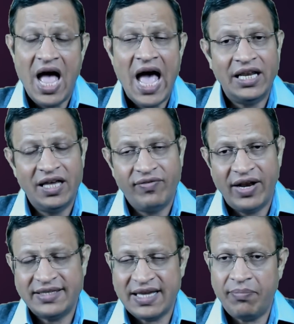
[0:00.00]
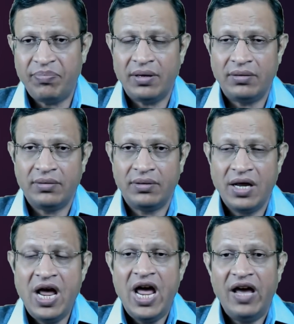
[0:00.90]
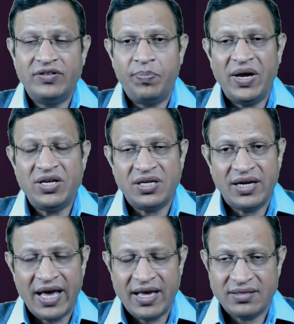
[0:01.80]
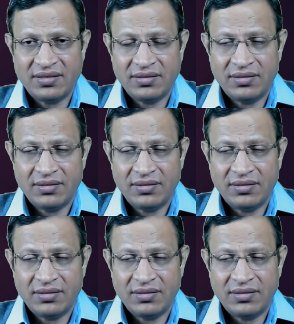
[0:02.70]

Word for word: I'll give an example. If the patient has